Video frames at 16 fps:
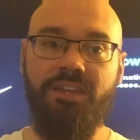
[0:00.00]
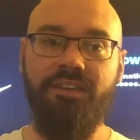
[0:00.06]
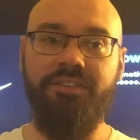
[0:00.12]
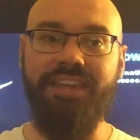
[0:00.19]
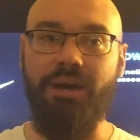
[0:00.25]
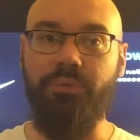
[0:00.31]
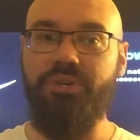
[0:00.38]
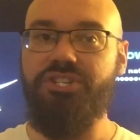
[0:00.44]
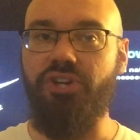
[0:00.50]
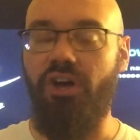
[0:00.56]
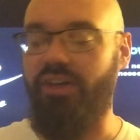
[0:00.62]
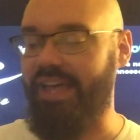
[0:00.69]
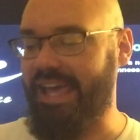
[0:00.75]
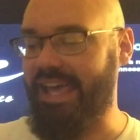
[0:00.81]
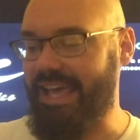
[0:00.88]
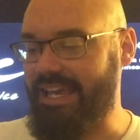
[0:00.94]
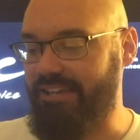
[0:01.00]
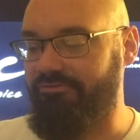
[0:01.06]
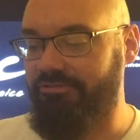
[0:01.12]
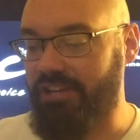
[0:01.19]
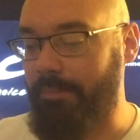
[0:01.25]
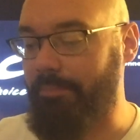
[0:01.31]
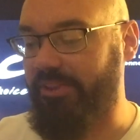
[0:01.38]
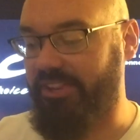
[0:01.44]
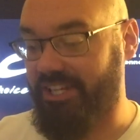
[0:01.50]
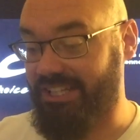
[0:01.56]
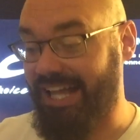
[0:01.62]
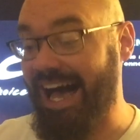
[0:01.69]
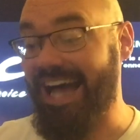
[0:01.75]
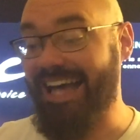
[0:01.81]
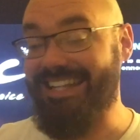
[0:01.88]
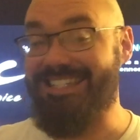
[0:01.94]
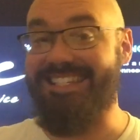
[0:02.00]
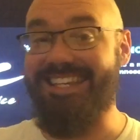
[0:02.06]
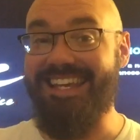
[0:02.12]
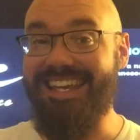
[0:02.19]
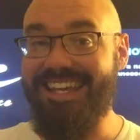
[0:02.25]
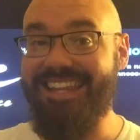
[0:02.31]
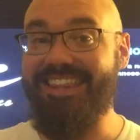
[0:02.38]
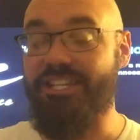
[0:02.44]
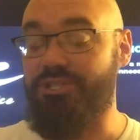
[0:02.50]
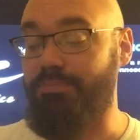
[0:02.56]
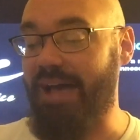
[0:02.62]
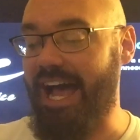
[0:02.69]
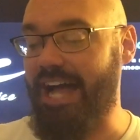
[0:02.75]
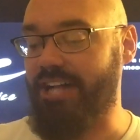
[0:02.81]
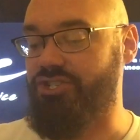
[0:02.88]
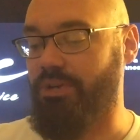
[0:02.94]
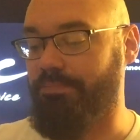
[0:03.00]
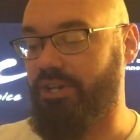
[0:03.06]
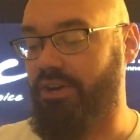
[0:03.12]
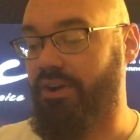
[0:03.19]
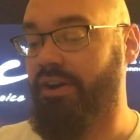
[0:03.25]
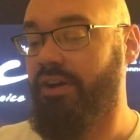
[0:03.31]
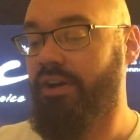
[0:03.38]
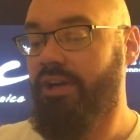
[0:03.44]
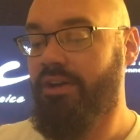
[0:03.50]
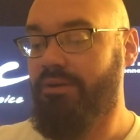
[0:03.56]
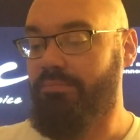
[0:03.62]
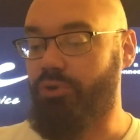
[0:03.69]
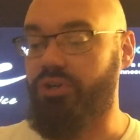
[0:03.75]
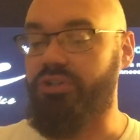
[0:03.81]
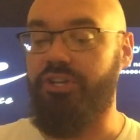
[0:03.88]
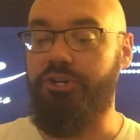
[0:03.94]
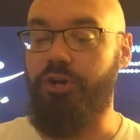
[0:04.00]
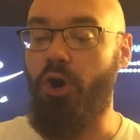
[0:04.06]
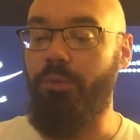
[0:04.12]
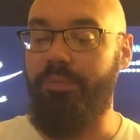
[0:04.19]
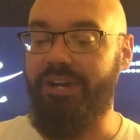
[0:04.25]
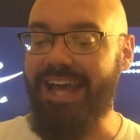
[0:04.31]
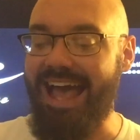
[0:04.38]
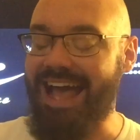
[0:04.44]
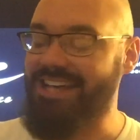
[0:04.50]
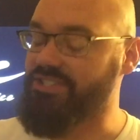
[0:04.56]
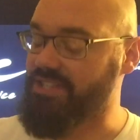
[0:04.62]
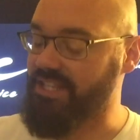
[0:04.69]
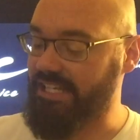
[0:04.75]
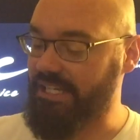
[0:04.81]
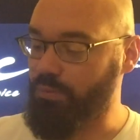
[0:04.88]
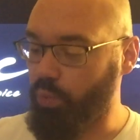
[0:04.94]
Now, we saw a flip of the lines in this matchup here. Brooklyn open as the